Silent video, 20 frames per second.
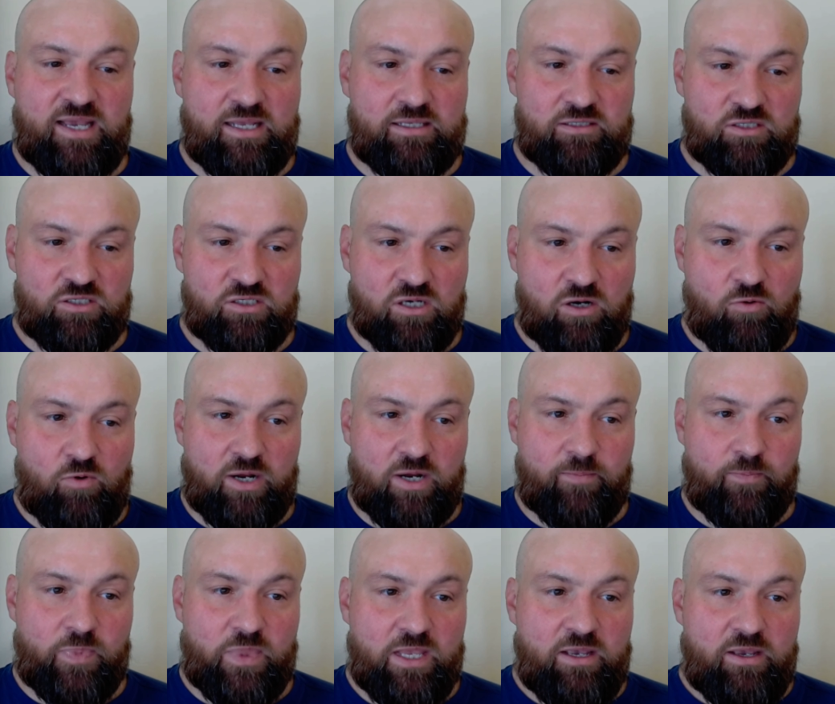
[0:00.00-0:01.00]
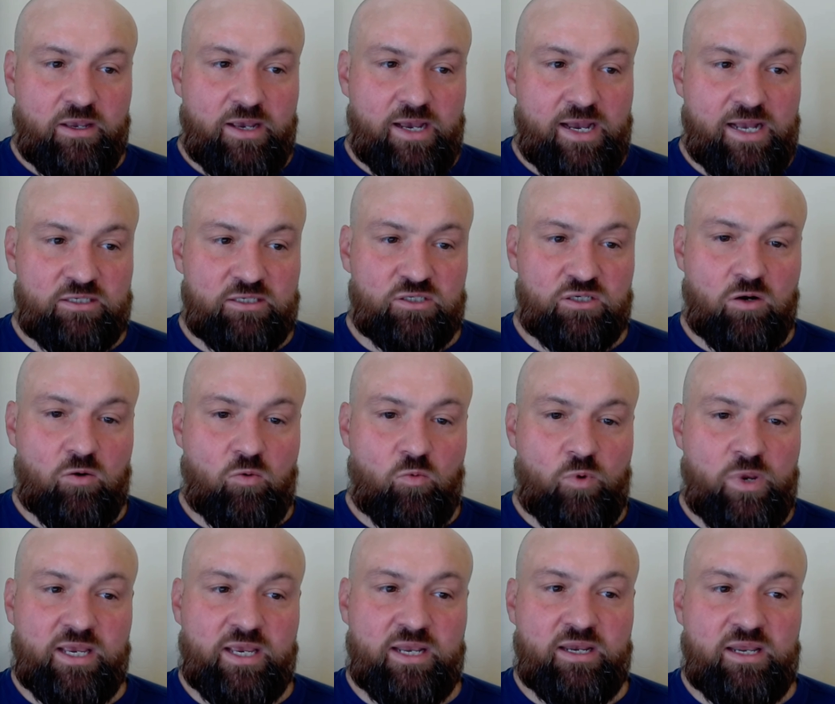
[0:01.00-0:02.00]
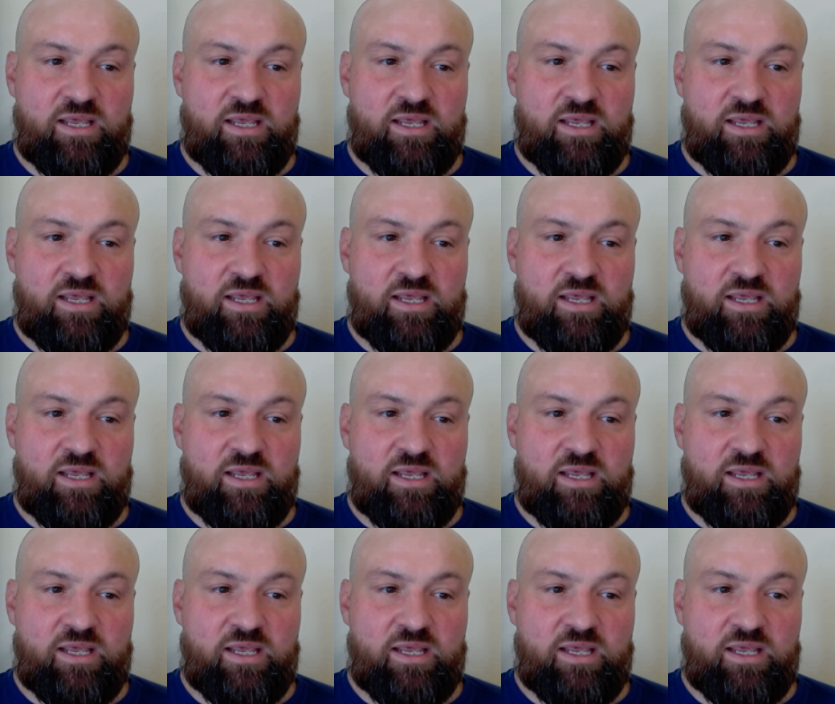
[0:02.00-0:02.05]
and so on. And so we can